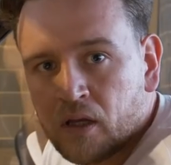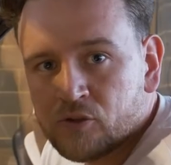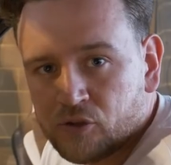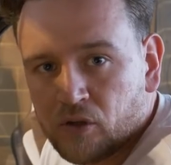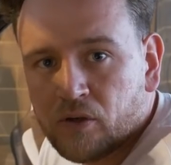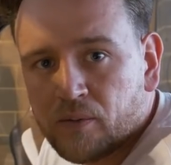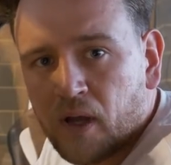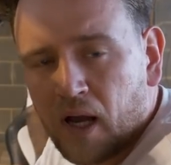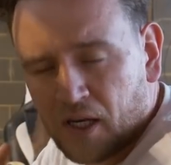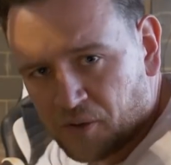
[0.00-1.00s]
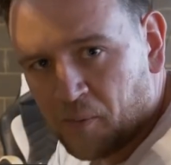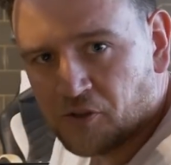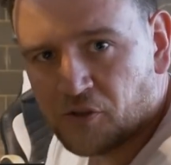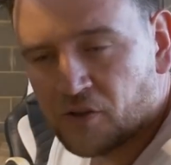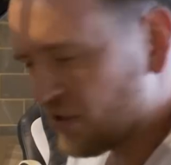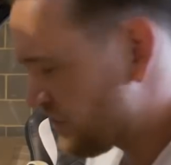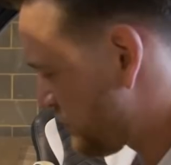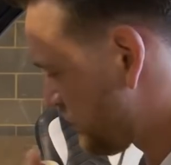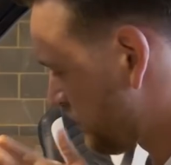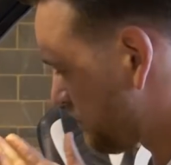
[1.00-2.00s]
So as I mentioned, this
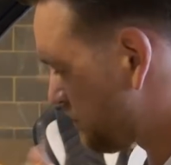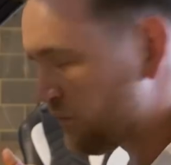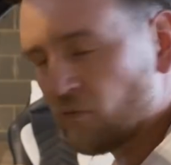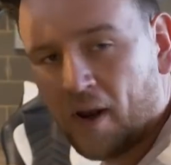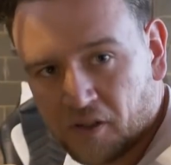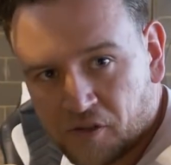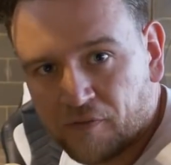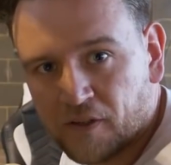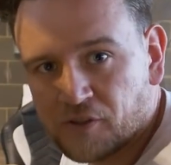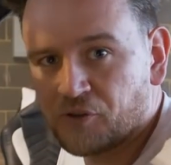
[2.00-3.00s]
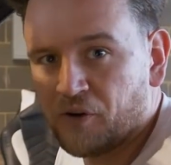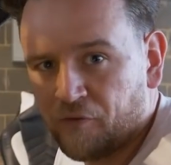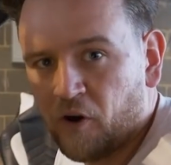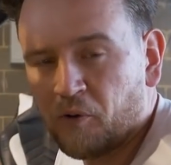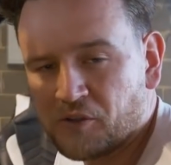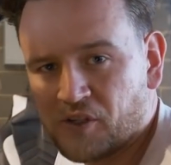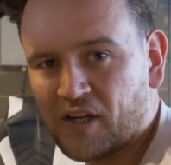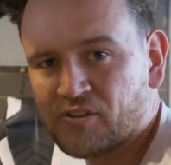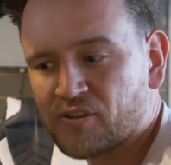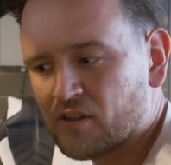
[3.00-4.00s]
is a relatively straightforward
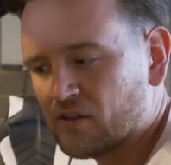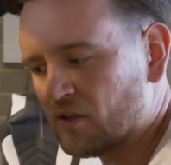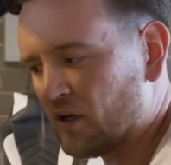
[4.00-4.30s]
task.